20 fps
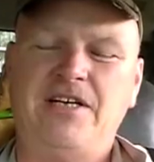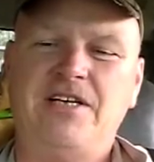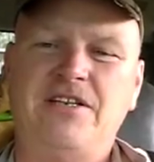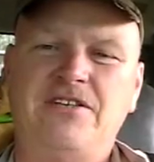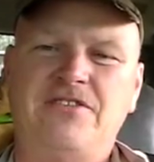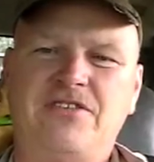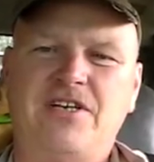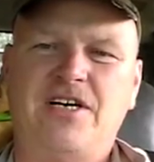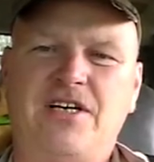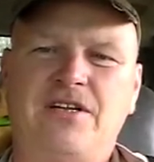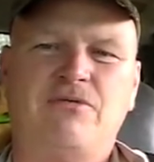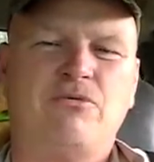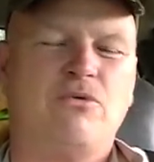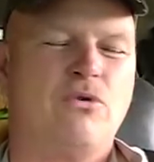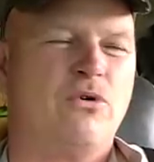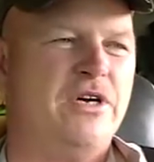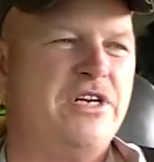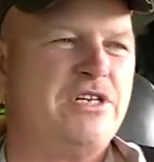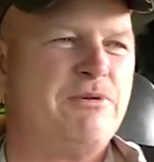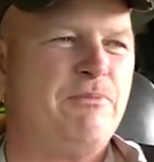inside the
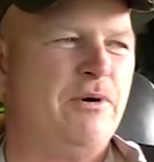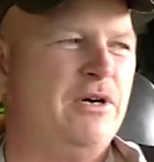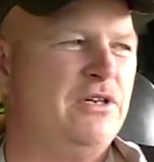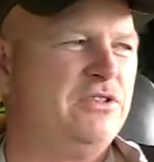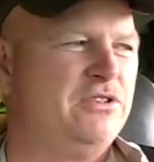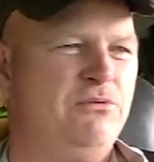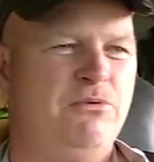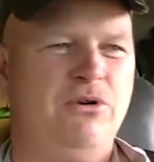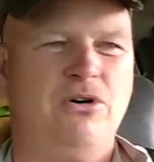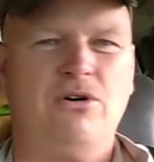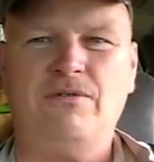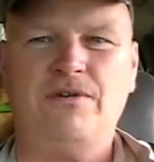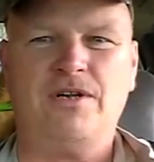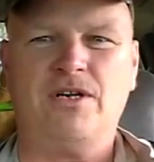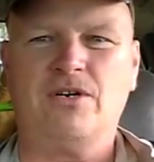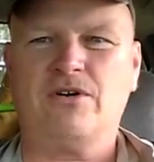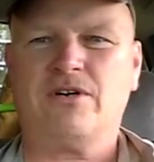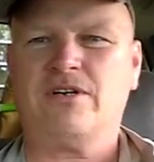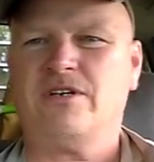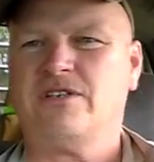4-H barn. So we're over
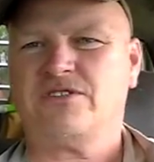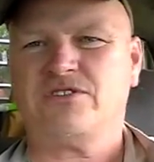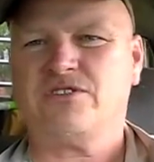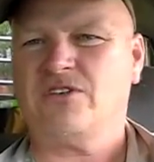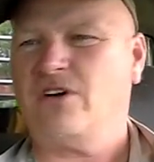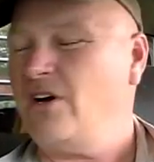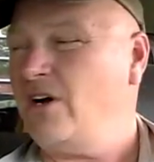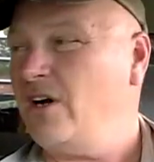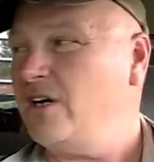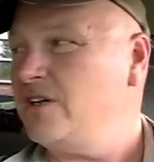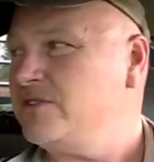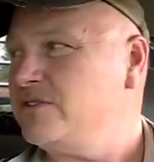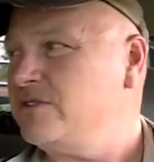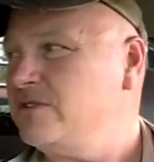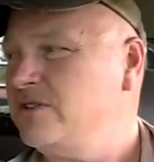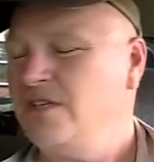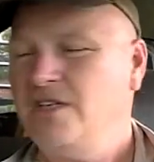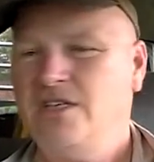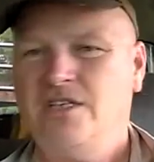there looking at saws and